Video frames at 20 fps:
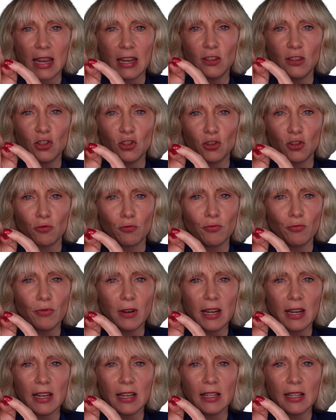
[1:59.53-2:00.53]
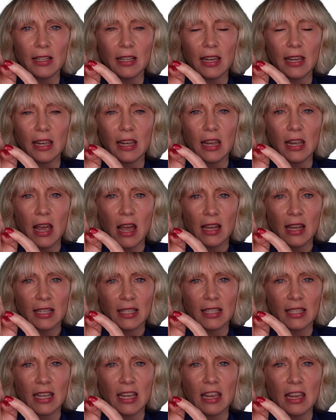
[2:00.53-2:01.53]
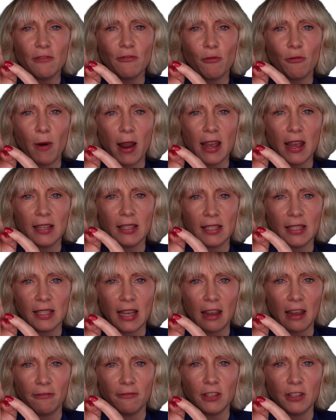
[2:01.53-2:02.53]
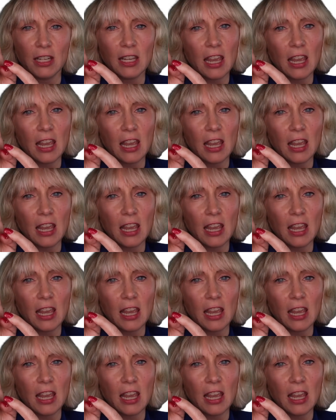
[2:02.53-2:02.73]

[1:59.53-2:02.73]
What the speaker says: is to really see if we're safe, to